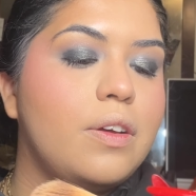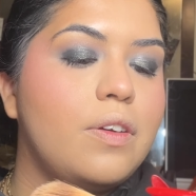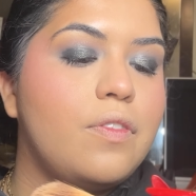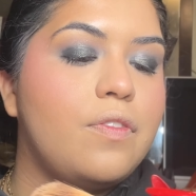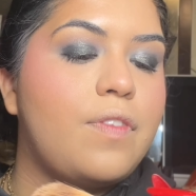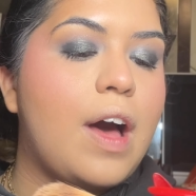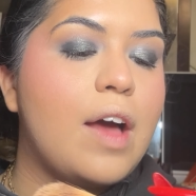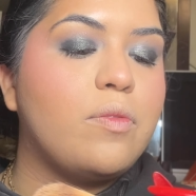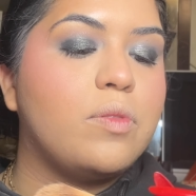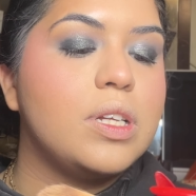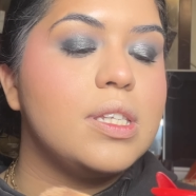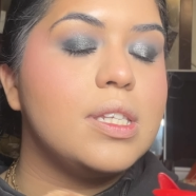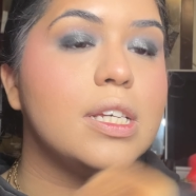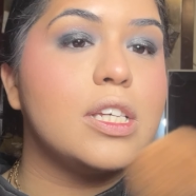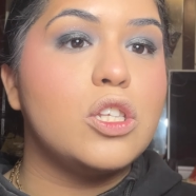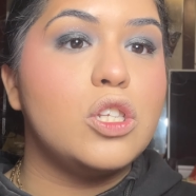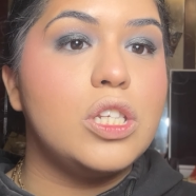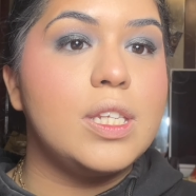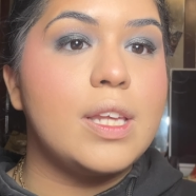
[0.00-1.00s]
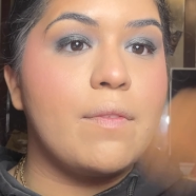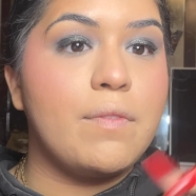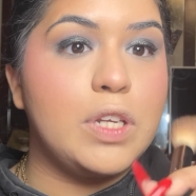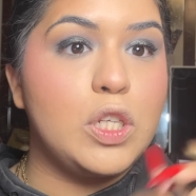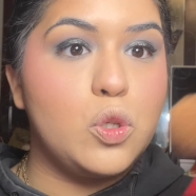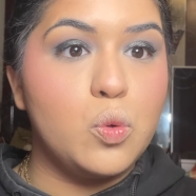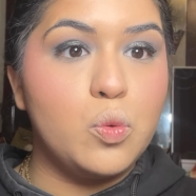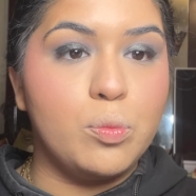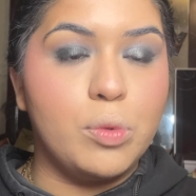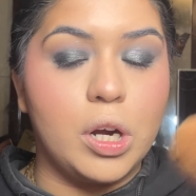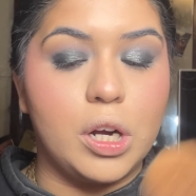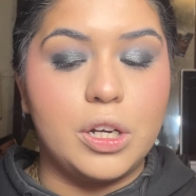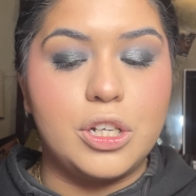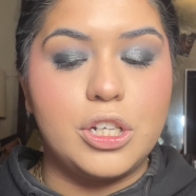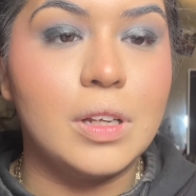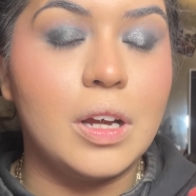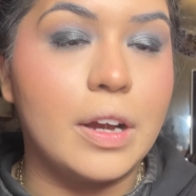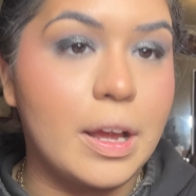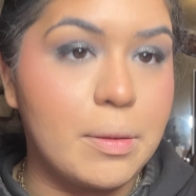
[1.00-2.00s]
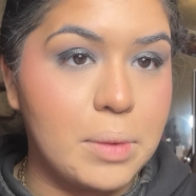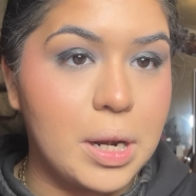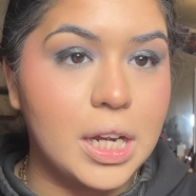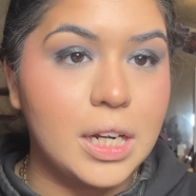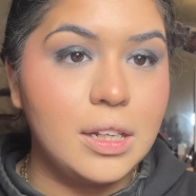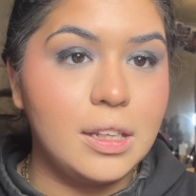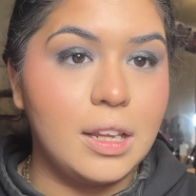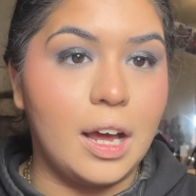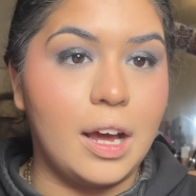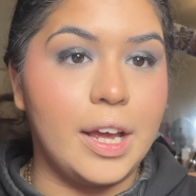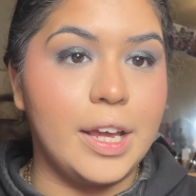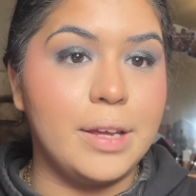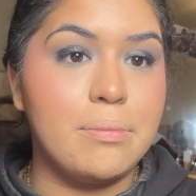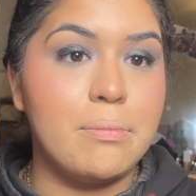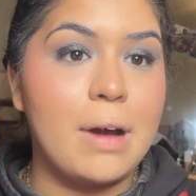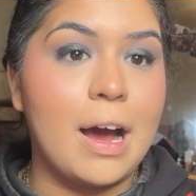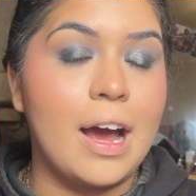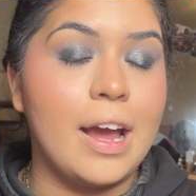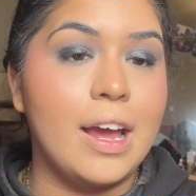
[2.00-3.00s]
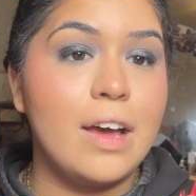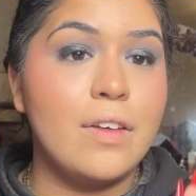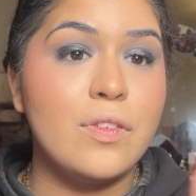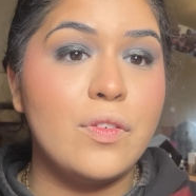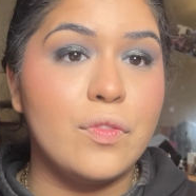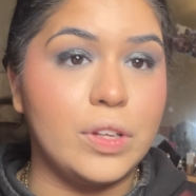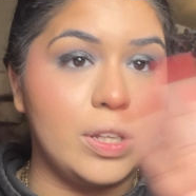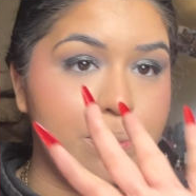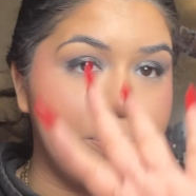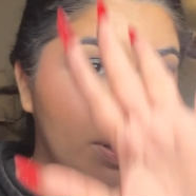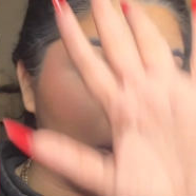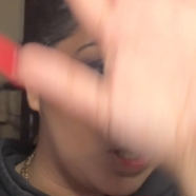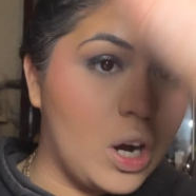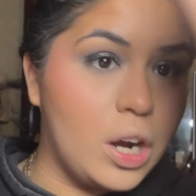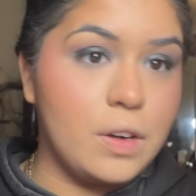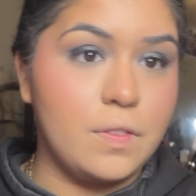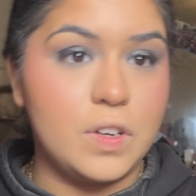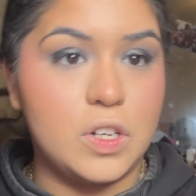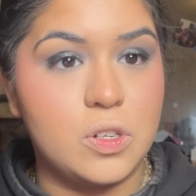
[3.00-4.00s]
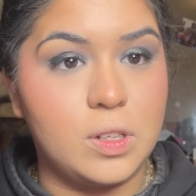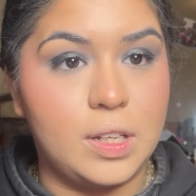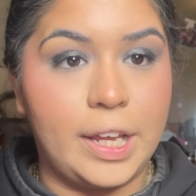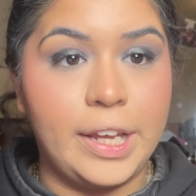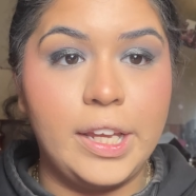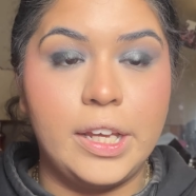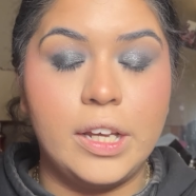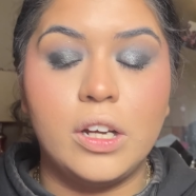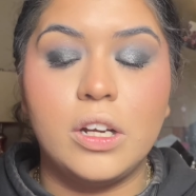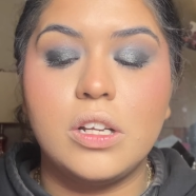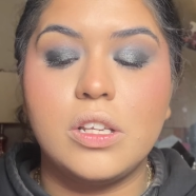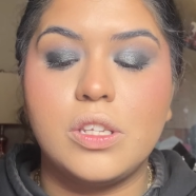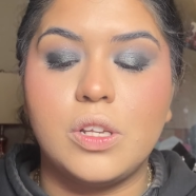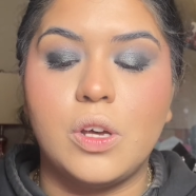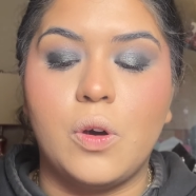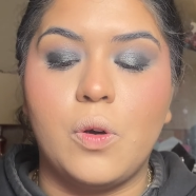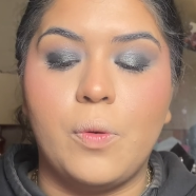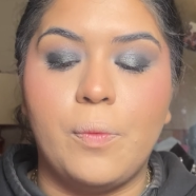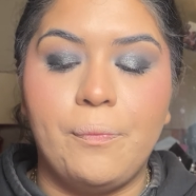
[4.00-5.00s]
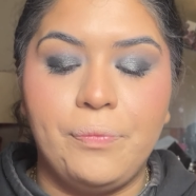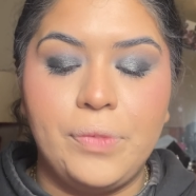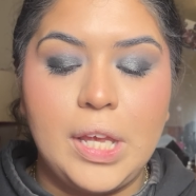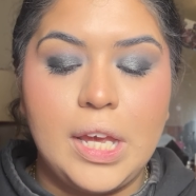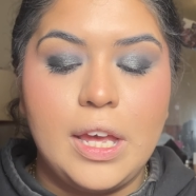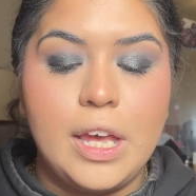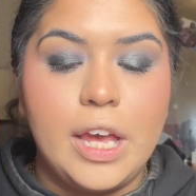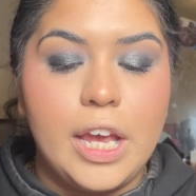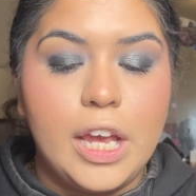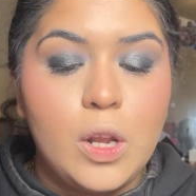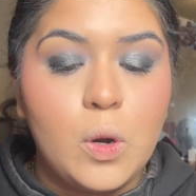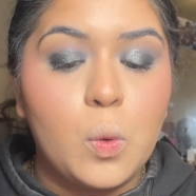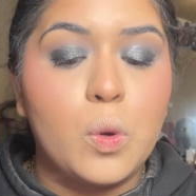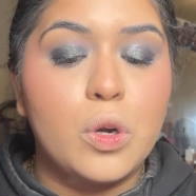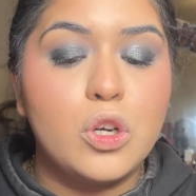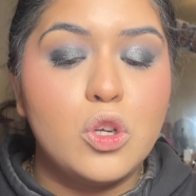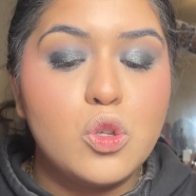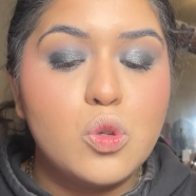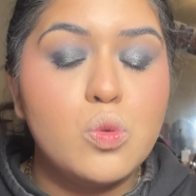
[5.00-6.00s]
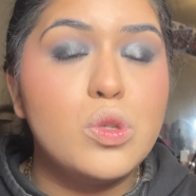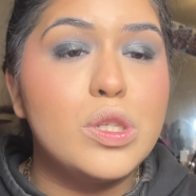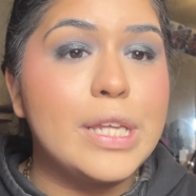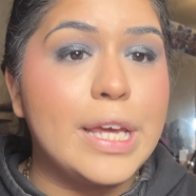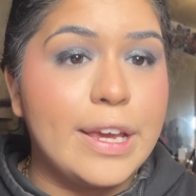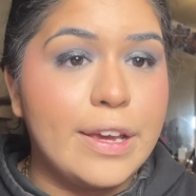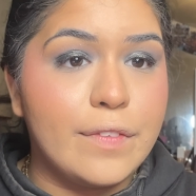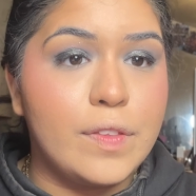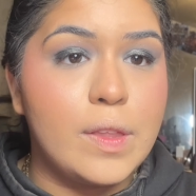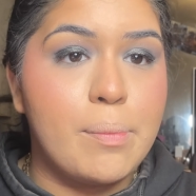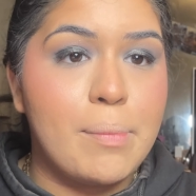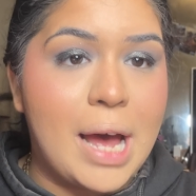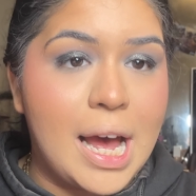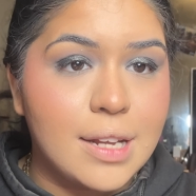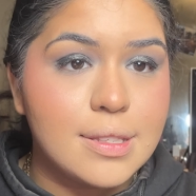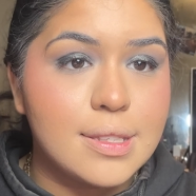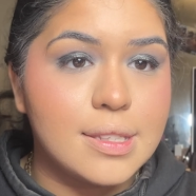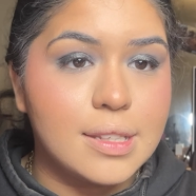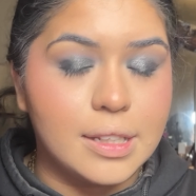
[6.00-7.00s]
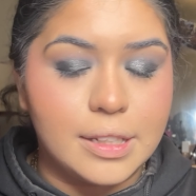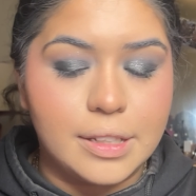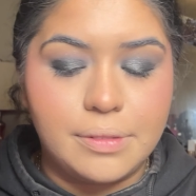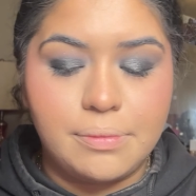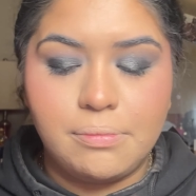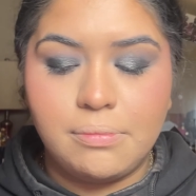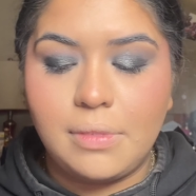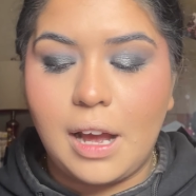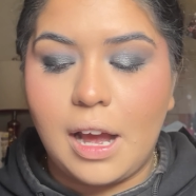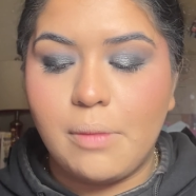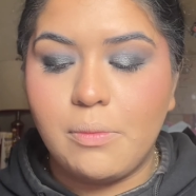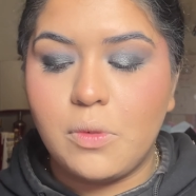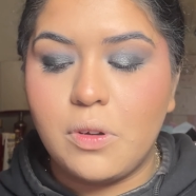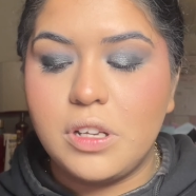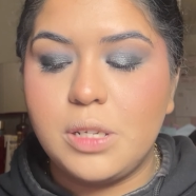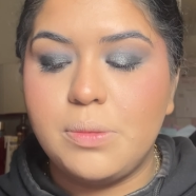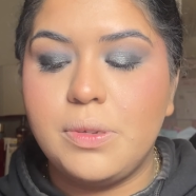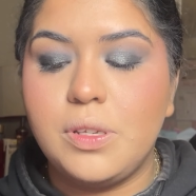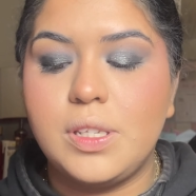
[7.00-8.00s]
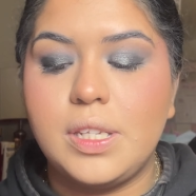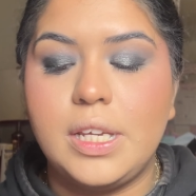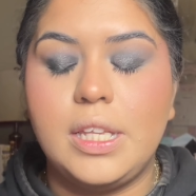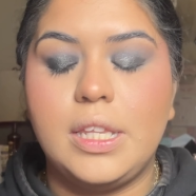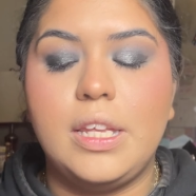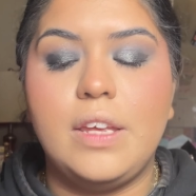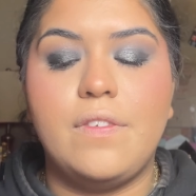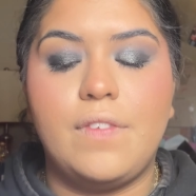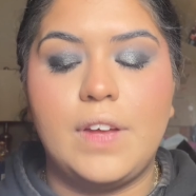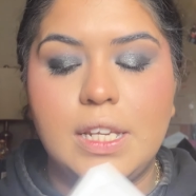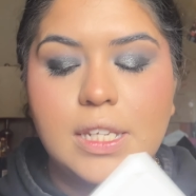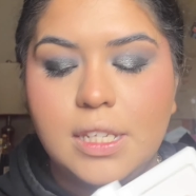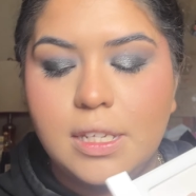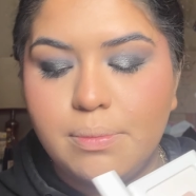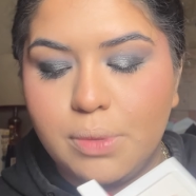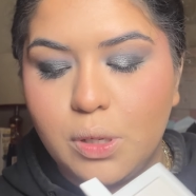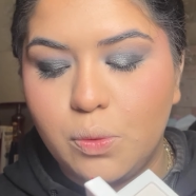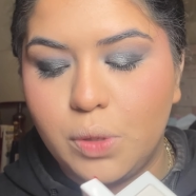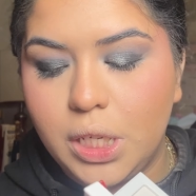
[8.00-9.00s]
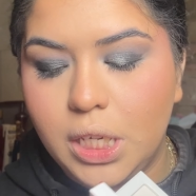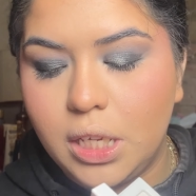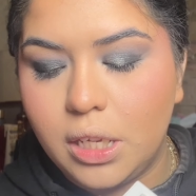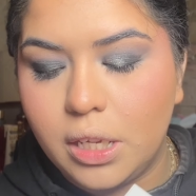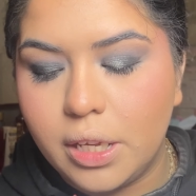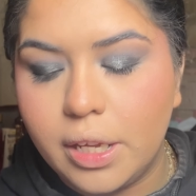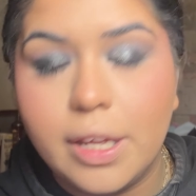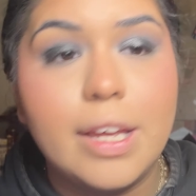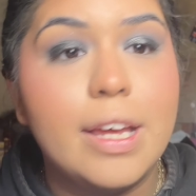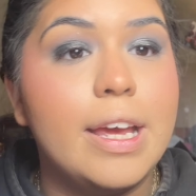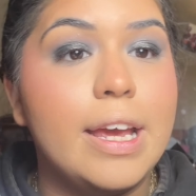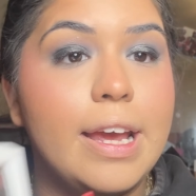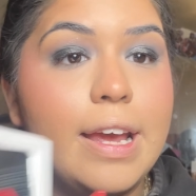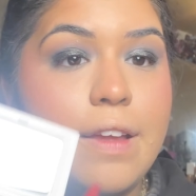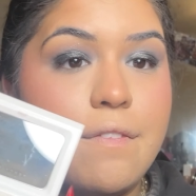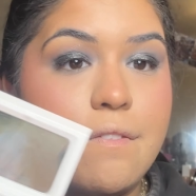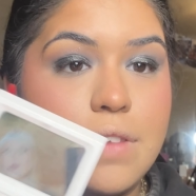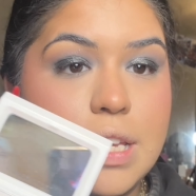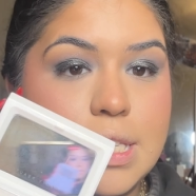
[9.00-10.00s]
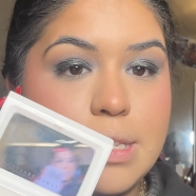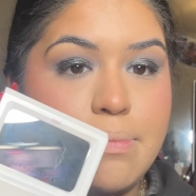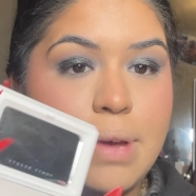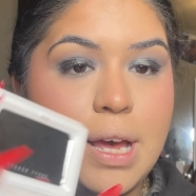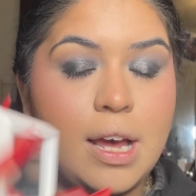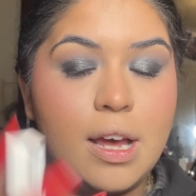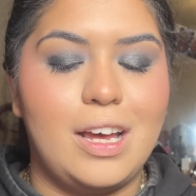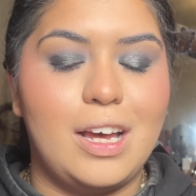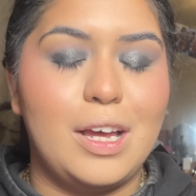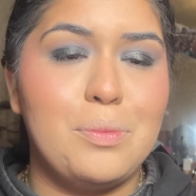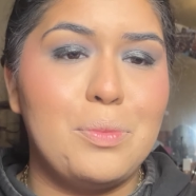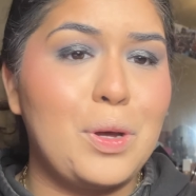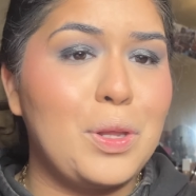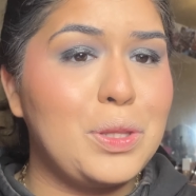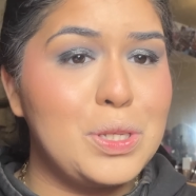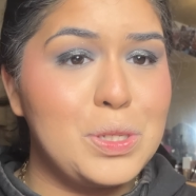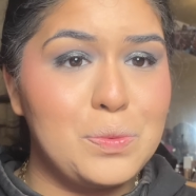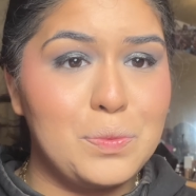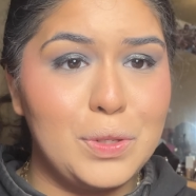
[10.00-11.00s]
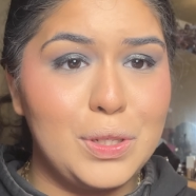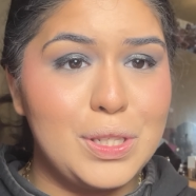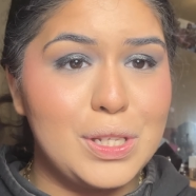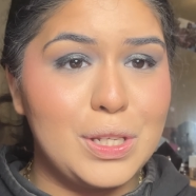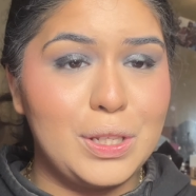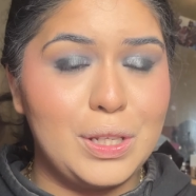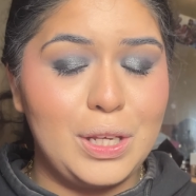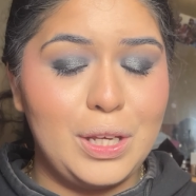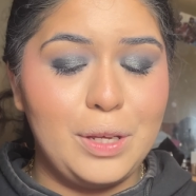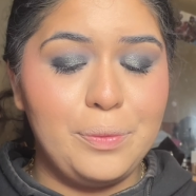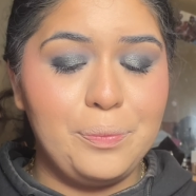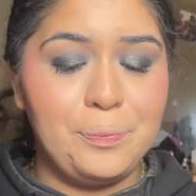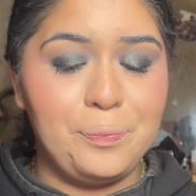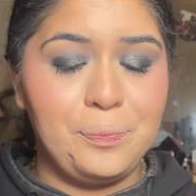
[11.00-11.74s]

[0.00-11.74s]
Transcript: 51672 brush. Okay, I'm not gonna lie, I have a really big artificial light here, so in order to save the matte skin, I'm going to be using the Fenty Beauty Invisimatte. I bought this recently.